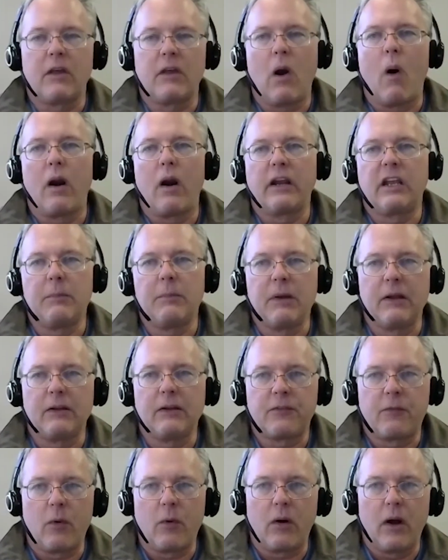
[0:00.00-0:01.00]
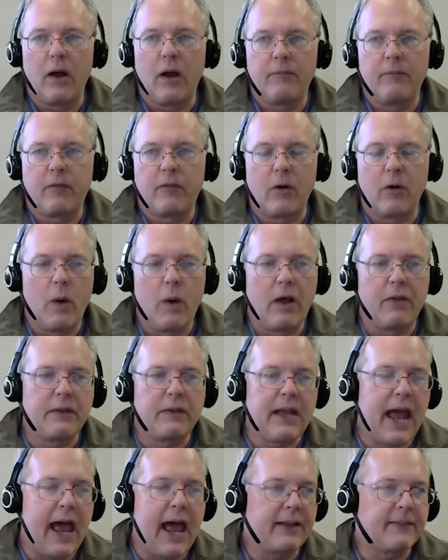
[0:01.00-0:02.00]
of the arguments for a wealth
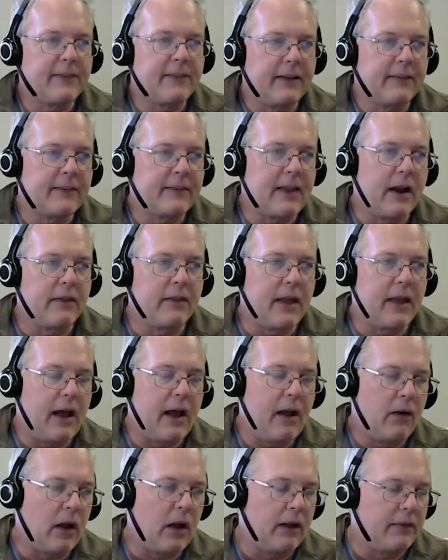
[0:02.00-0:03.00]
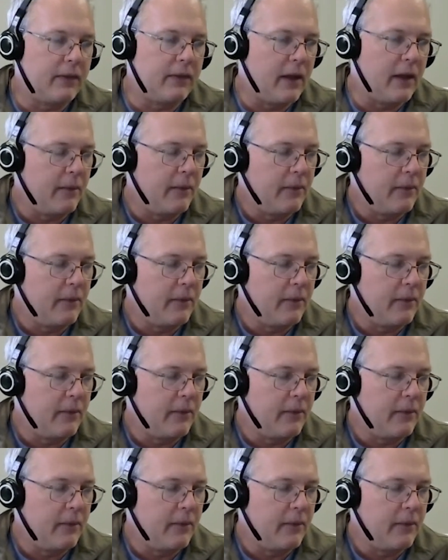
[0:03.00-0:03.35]
tax, and it's kind of I'll call it